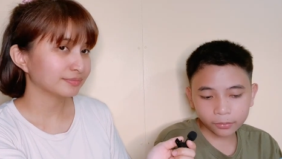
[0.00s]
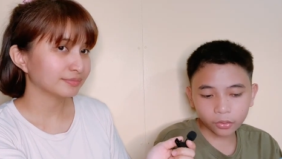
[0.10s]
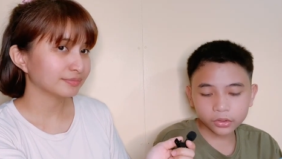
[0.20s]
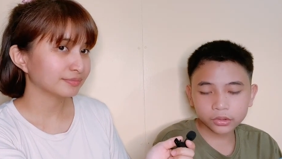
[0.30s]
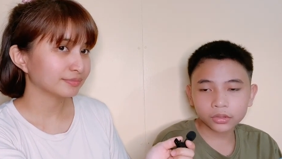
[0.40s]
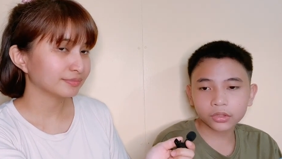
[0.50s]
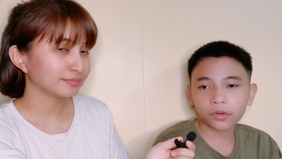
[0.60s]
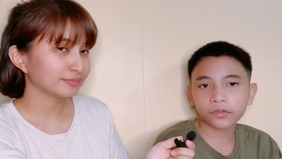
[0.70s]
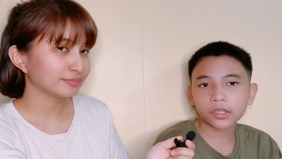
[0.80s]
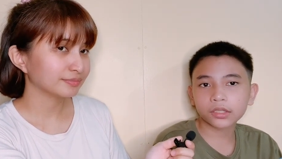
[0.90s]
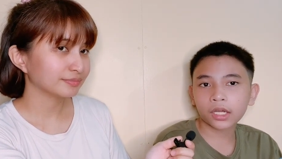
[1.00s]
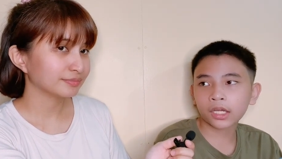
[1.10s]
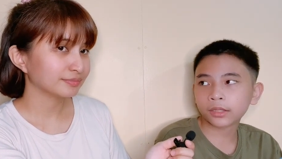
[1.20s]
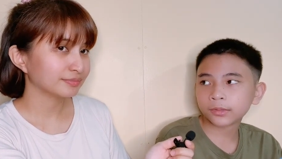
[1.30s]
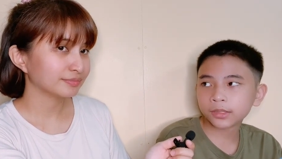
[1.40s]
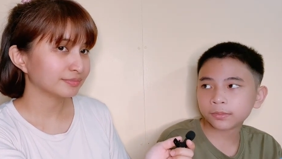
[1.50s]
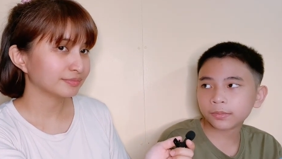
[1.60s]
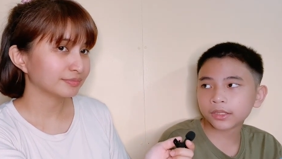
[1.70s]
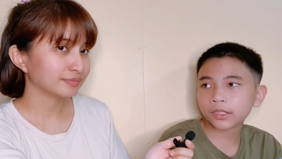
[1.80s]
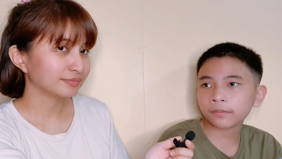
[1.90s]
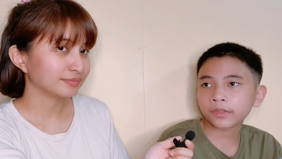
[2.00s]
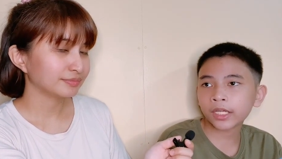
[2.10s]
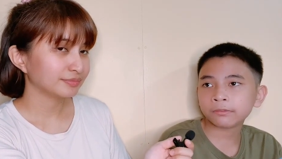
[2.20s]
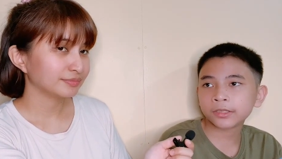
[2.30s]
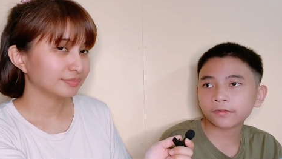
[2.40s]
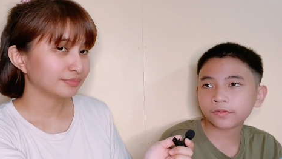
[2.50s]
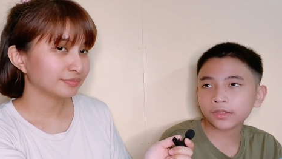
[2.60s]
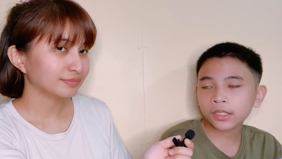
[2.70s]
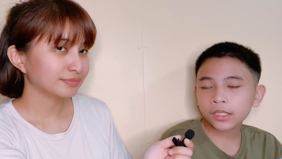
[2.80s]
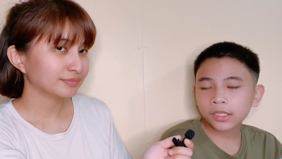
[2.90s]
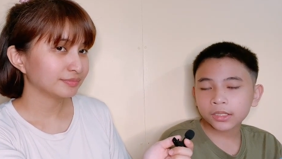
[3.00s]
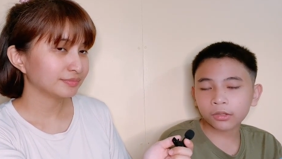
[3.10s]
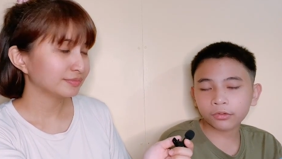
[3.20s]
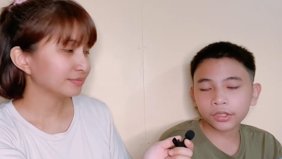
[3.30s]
Speaker 1: most of the times. But sometimes if the